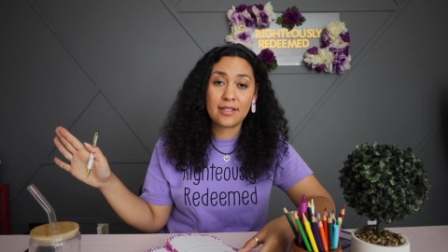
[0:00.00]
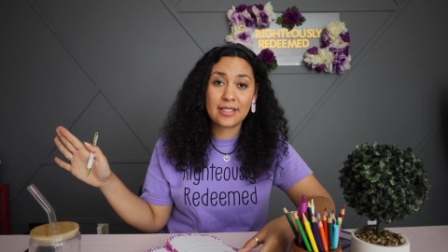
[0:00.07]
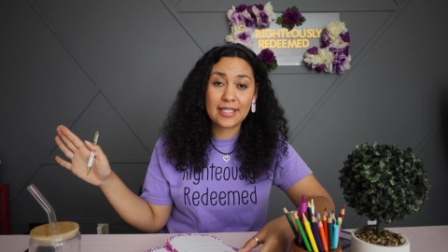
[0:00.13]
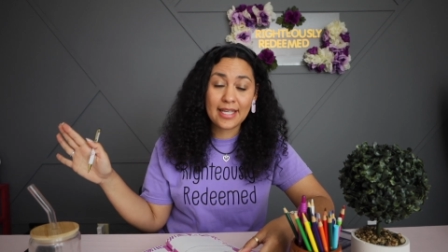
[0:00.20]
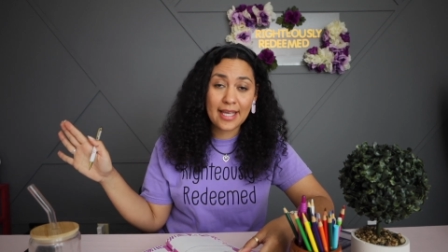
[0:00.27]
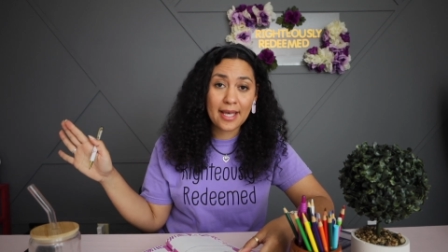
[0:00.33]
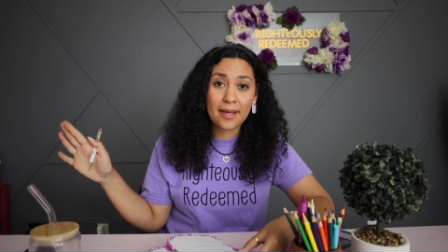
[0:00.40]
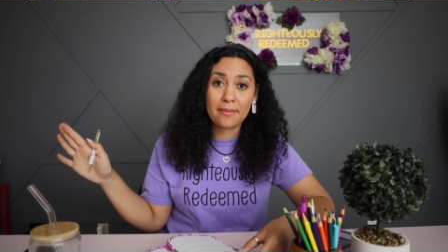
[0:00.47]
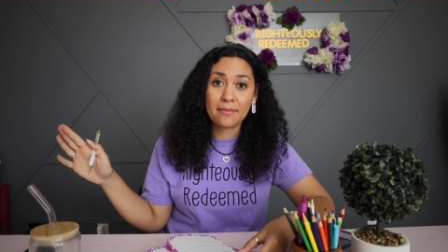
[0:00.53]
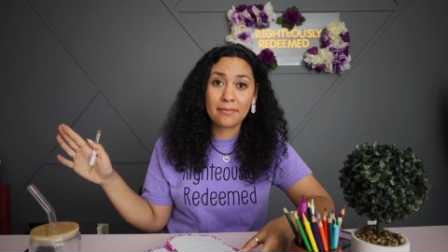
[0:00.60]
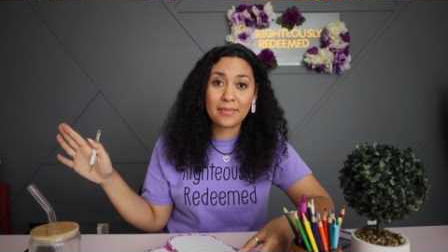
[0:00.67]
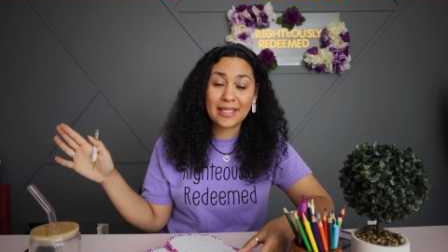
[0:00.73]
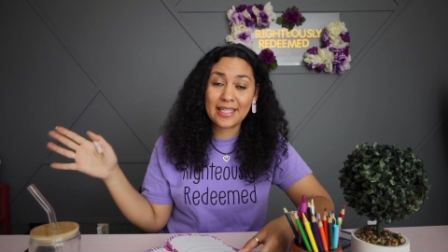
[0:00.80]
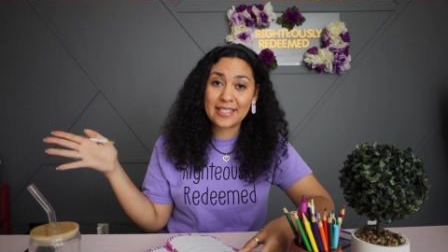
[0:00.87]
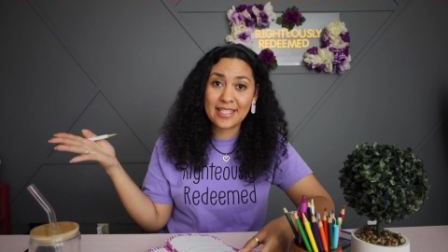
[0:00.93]
to Him
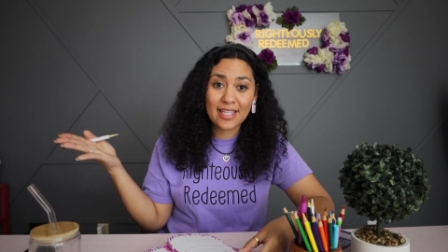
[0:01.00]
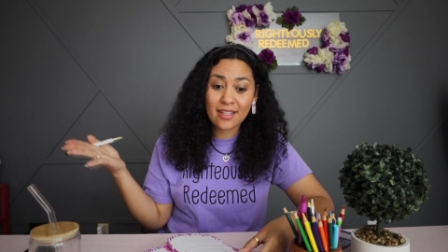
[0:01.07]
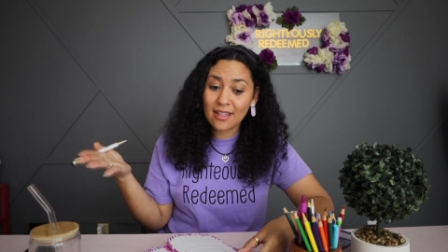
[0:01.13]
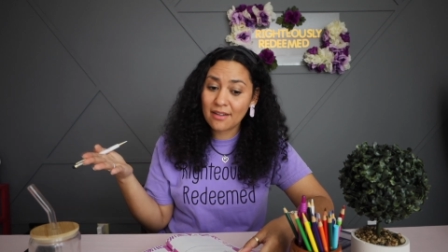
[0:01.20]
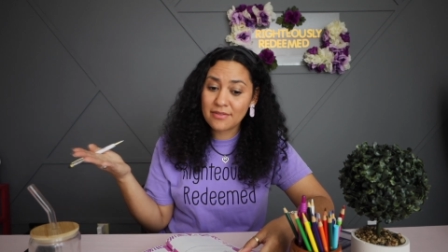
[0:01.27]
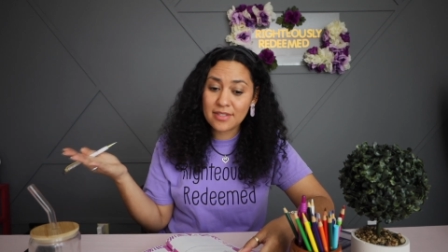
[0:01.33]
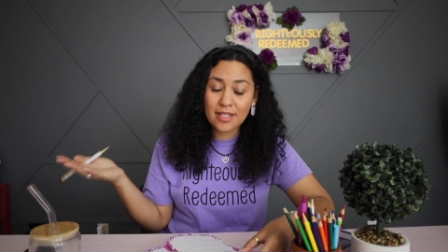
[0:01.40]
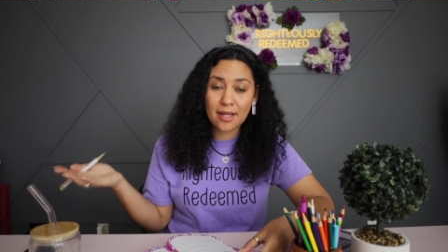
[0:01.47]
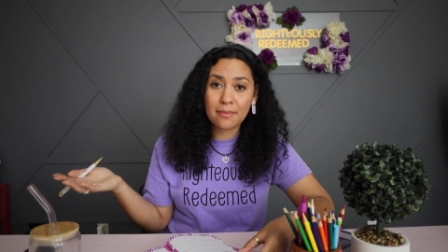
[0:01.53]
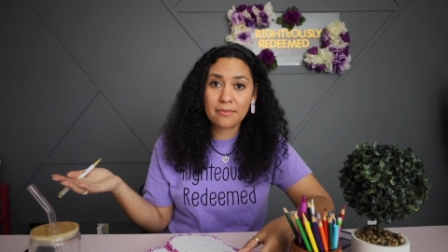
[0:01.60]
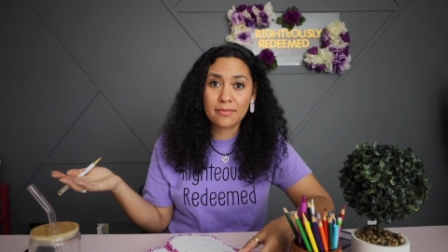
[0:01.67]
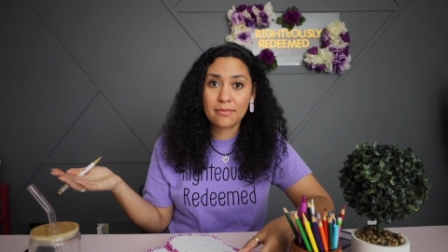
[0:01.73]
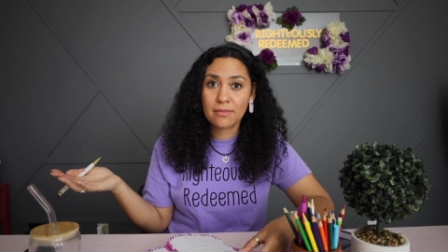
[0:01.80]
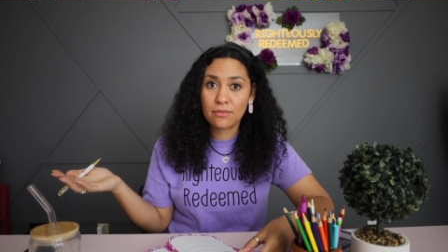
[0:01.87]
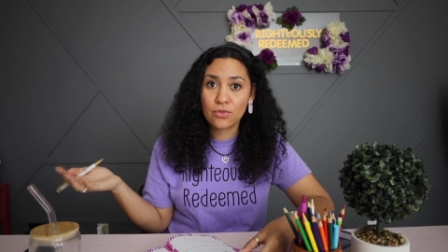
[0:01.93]
because He loves
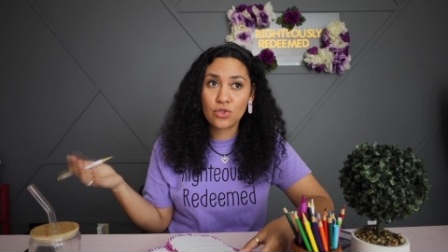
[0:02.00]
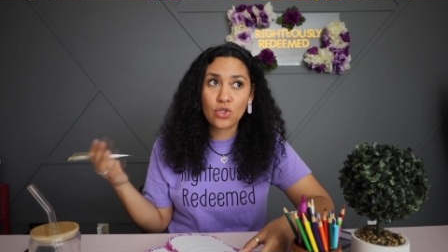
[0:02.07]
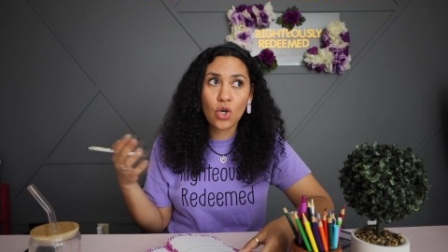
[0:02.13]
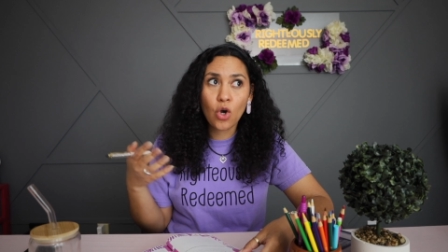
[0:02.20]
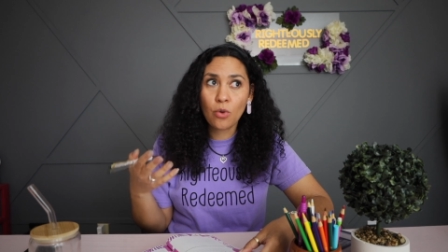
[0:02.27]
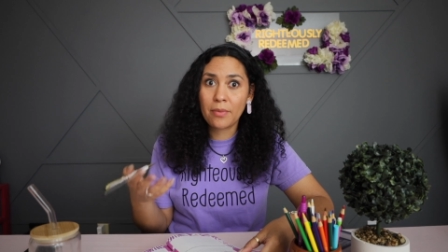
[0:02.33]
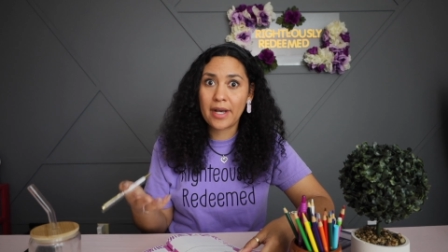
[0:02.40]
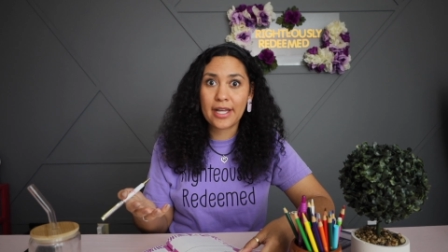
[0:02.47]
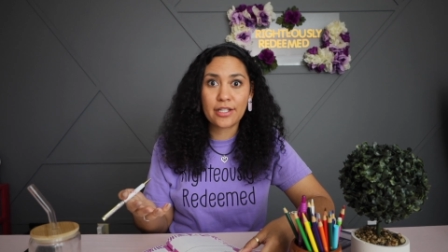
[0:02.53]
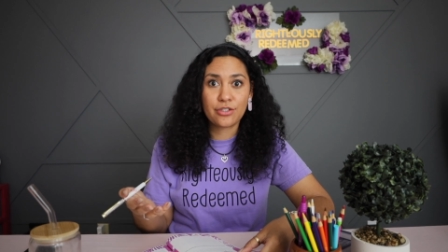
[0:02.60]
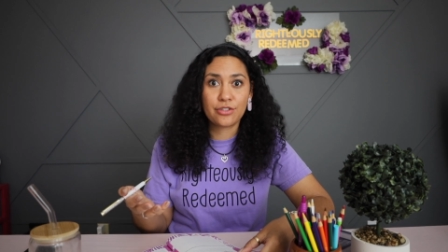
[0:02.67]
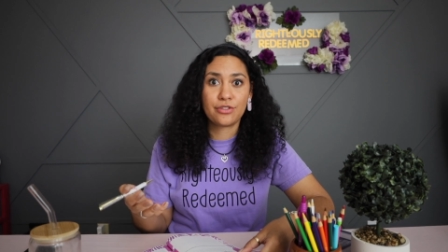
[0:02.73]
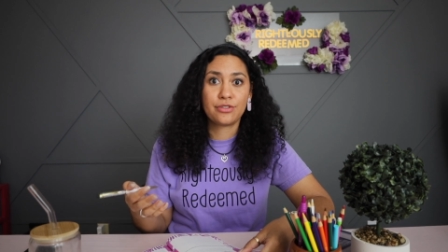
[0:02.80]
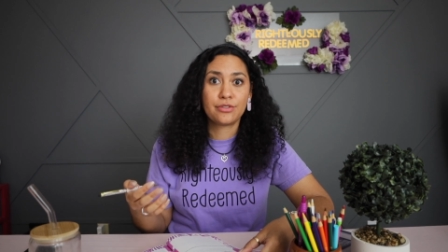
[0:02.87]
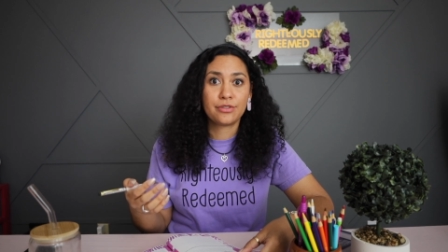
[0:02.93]
them so
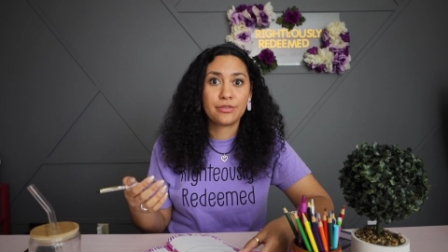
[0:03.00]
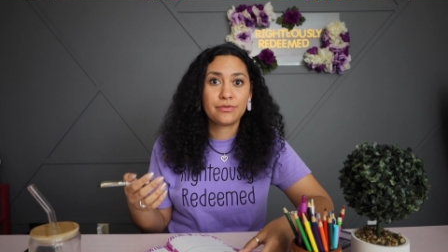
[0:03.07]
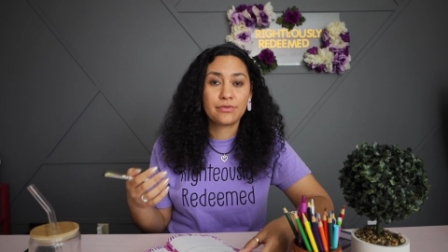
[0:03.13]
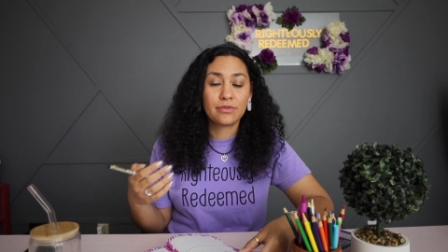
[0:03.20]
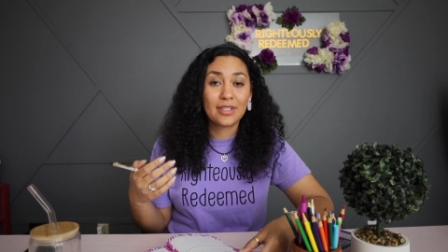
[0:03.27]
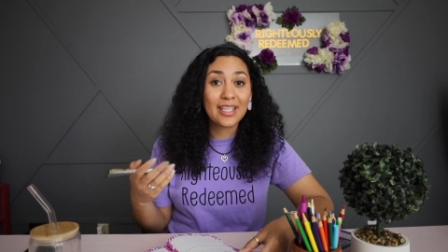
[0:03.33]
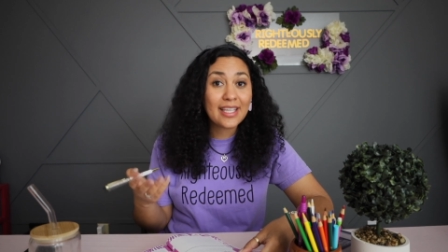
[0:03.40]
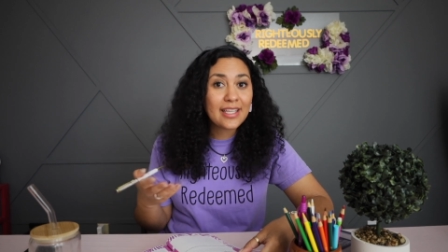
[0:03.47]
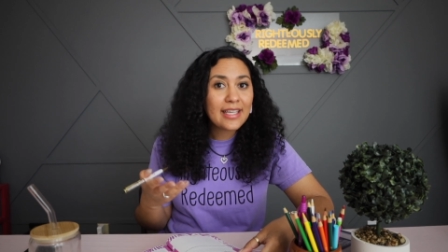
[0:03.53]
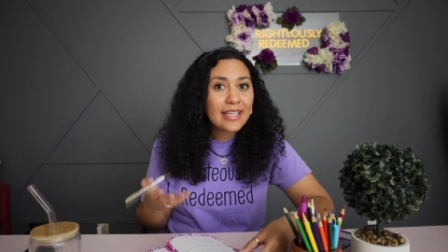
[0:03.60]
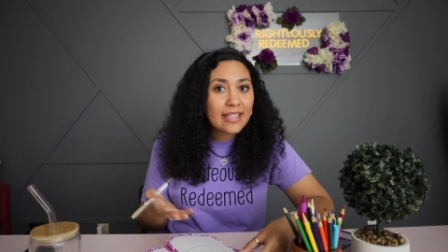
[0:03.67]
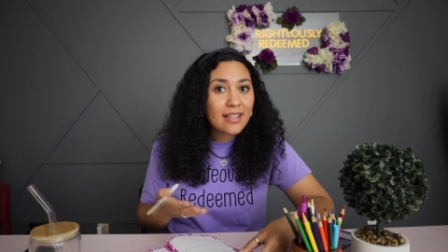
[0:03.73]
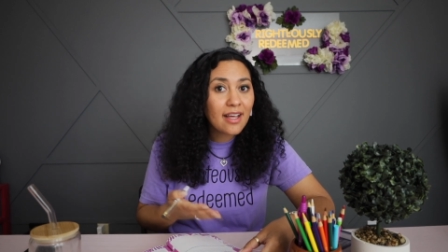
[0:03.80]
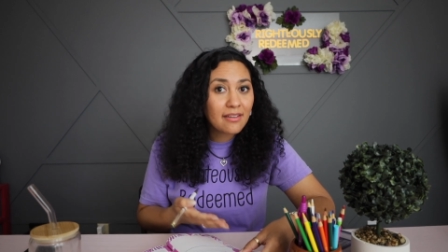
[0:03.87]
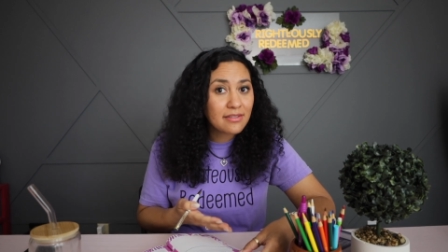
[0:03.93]
much.
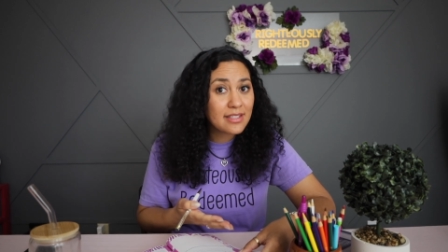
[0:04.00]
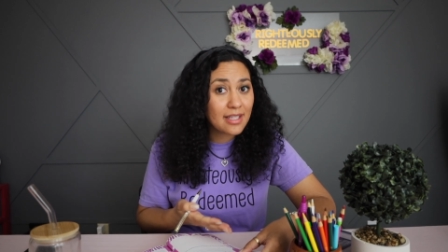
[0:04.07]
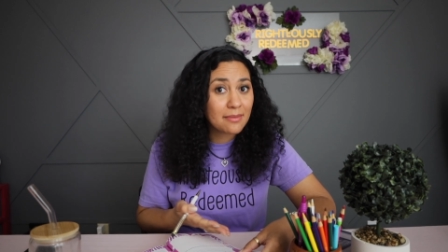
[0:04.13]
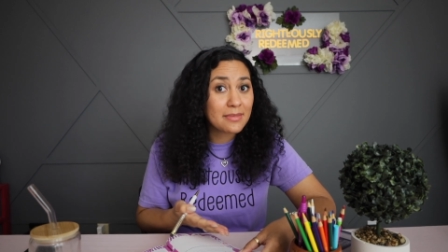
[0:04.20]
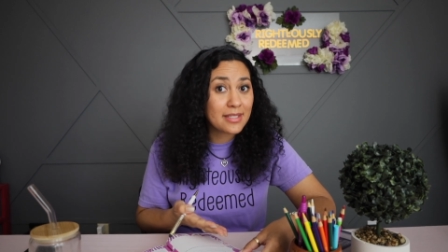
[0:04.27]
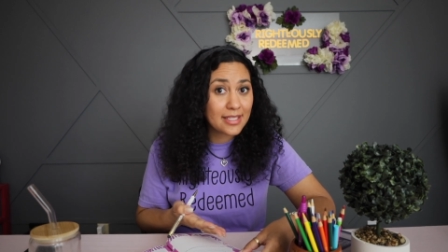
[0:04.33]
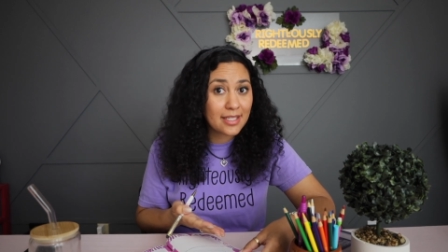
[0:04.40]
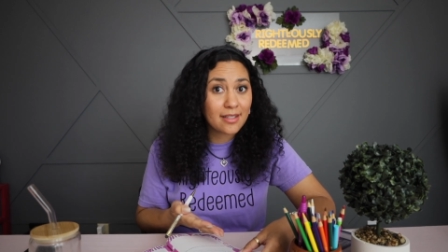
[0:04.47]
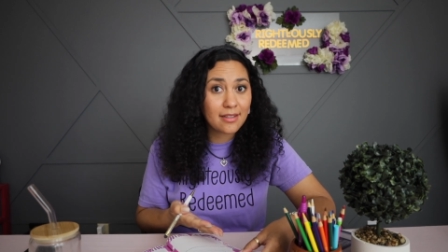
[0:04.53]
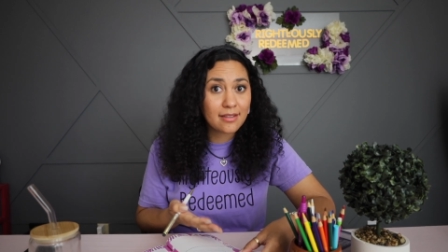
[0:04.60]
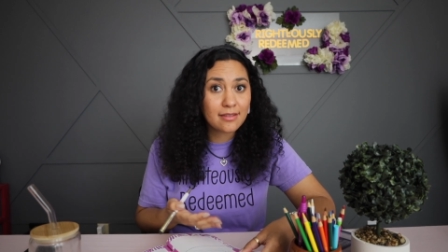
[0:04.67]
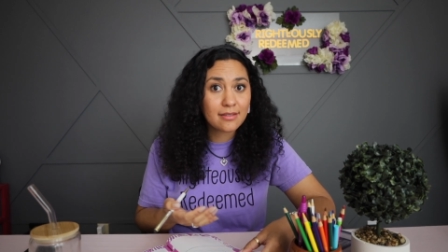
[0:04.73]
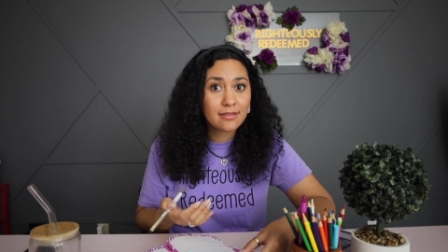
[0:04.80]
He loves them still.